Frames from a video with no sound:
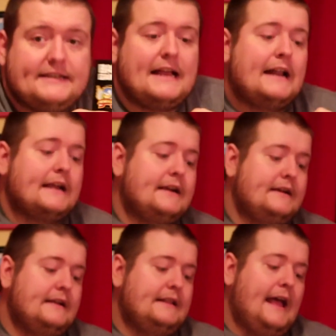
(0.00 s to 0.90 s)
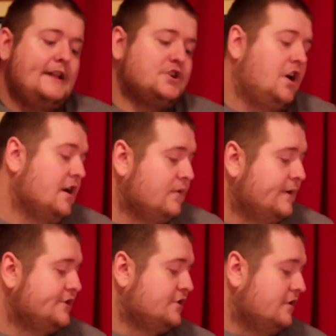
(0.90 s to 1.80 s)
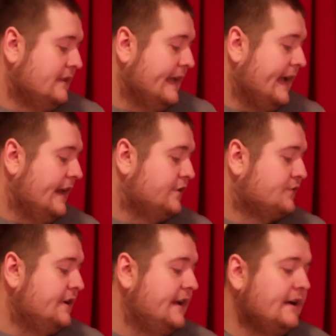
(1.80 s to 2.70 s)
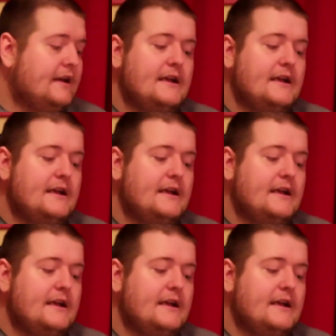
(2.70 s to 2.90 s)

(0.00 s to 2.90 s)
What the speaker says: Sonic the Hedgehog original like entry.